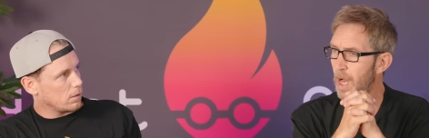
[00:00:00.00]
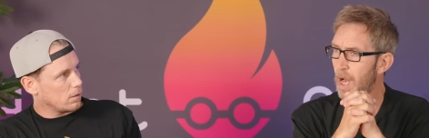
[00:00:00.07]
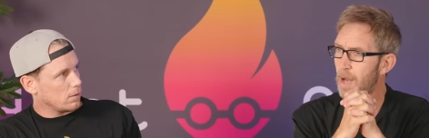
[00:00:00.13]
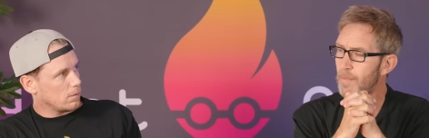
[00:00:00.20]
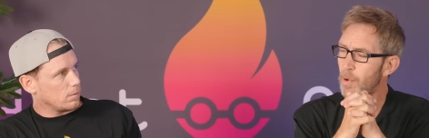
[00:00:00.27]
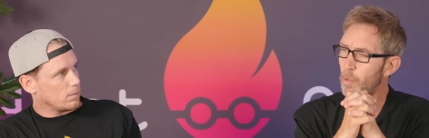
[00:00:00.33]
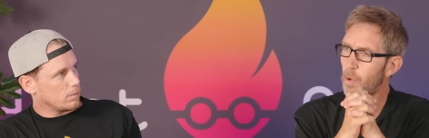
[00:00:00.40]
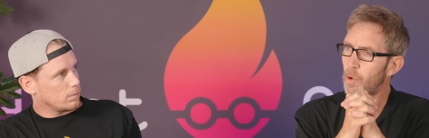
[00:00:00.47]

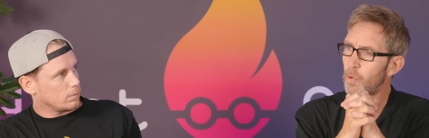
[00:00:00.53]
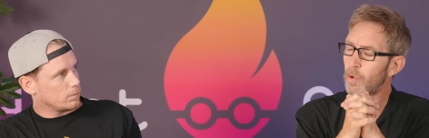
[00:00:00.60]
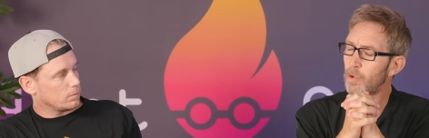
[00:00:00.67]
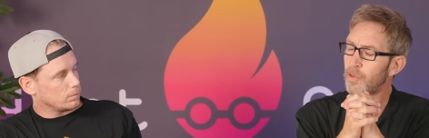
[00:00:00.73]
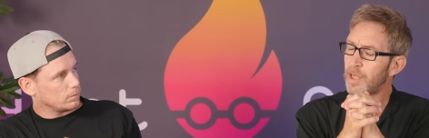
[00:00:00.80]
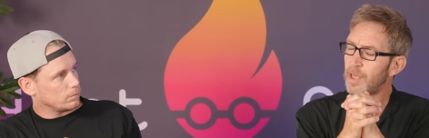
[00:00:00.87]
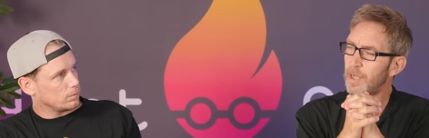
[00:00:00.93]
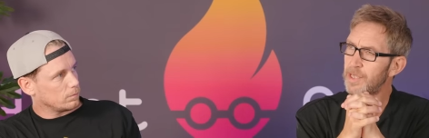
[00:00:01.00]
Speaker 1: Um, well,
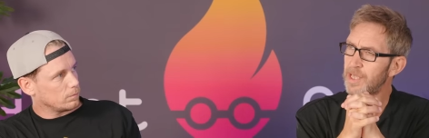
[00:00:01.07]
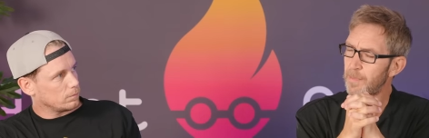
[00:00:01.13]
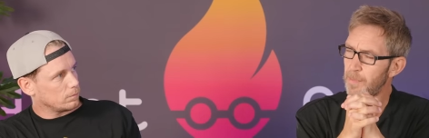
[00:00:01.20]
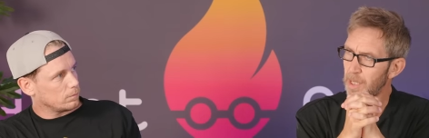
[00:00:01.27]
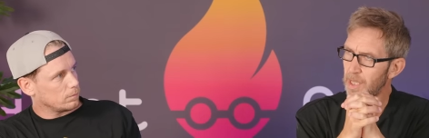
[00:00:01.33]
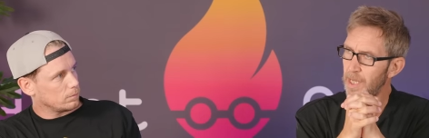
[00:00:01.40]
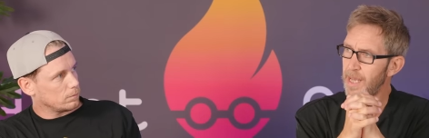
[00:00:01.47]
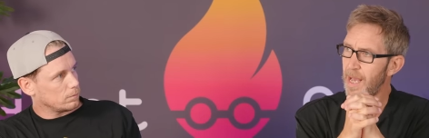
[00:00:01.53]
the,
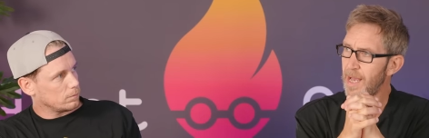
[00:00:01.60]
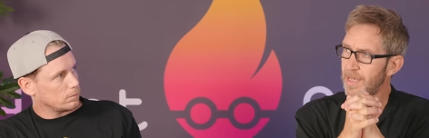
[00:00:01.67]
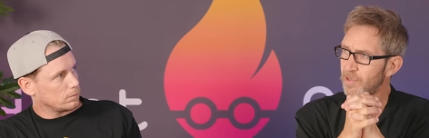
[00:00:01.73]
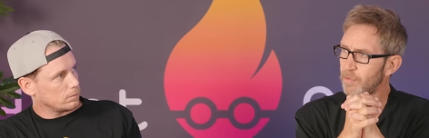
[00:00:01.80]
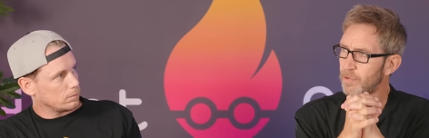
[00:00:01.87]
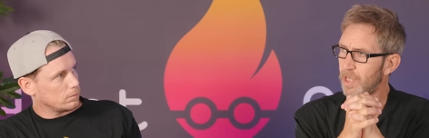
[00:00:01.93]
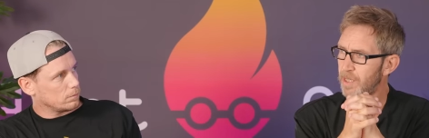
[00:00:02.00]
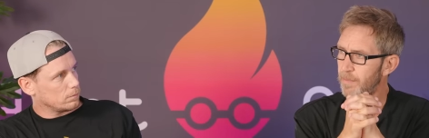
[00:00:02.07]
typically air
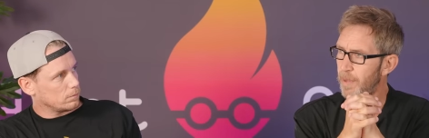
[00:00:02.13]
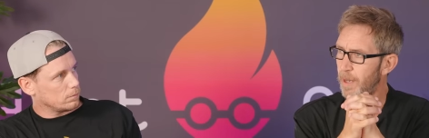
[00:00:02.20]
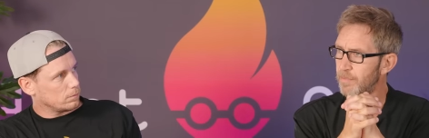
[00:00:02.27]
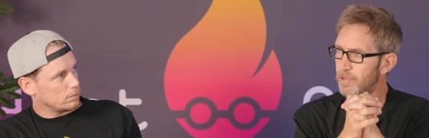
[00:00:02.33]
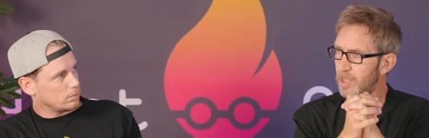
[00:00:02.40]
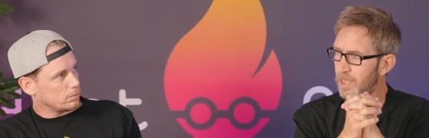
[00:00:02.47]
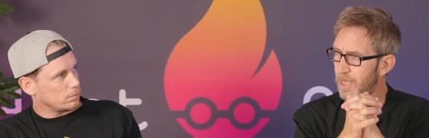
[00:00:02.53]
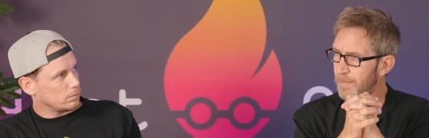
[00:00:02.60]
source heat
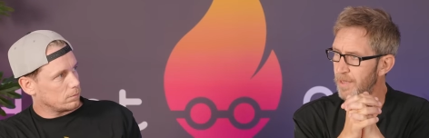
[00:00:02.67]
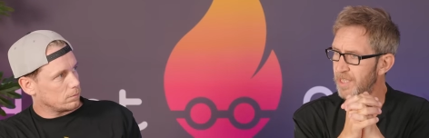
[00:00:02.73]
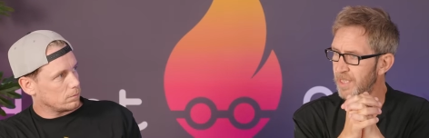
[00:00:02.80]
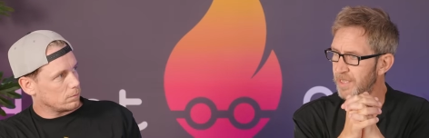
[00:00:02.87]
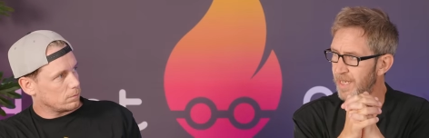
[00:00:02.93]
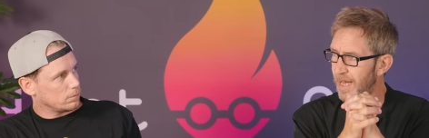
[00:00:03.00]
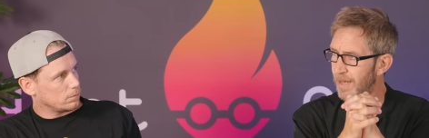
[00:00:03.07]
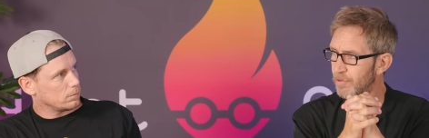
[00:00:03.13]
pumps are
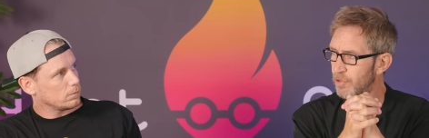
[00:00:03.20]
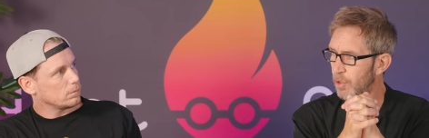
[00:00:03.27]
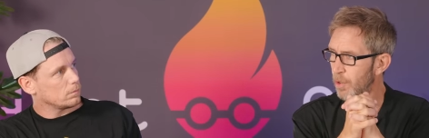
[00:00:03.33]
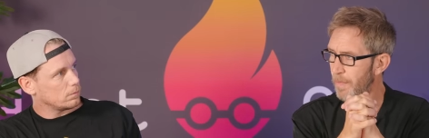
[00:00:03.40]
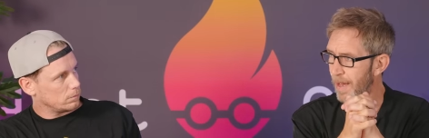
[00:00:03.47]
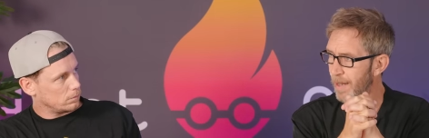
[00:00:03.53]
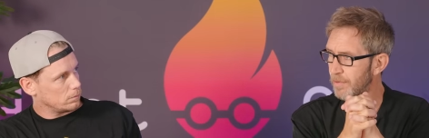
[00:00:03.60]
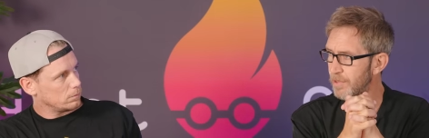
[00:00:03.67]
limited down to
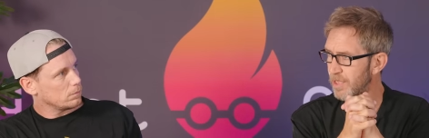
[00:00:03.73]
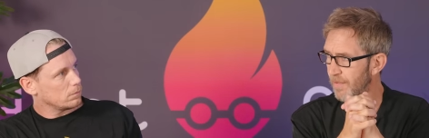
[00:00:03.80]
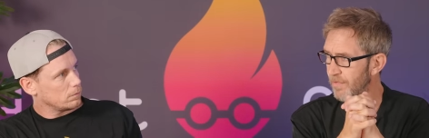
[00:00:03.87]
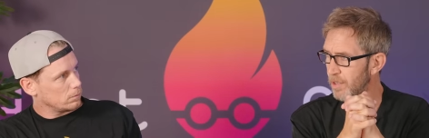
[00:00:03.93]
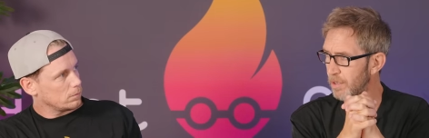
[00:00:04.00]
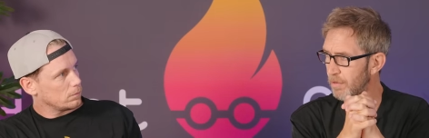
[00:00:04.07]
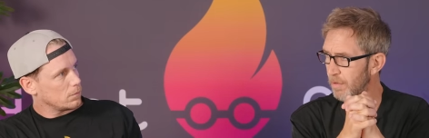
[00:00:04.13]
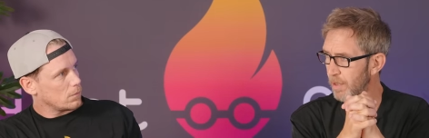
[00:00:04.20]
about
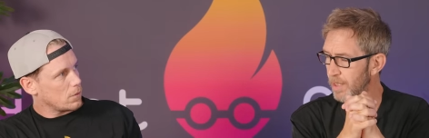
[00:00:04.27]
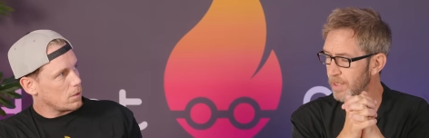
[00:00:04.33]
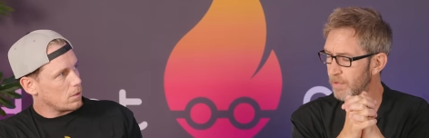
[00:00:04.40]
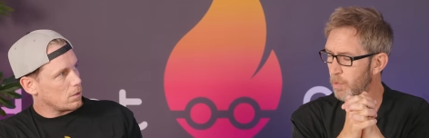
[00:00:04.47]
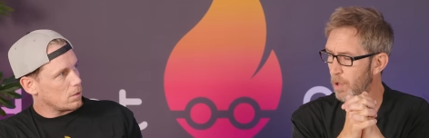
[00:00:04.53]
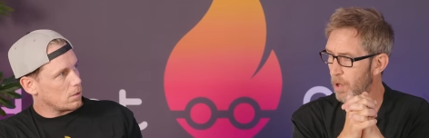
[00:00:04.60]
seven degrees.